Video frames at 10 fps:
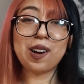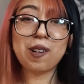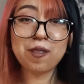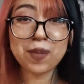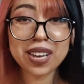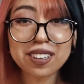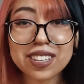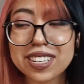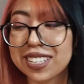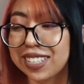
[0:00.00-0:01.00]
oh my
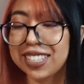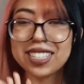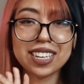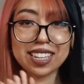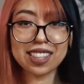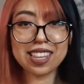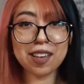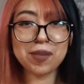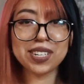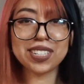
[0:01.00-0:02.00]
goodness,
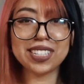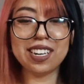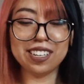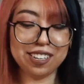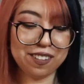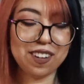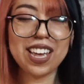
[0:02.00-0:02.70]
let me just tell you,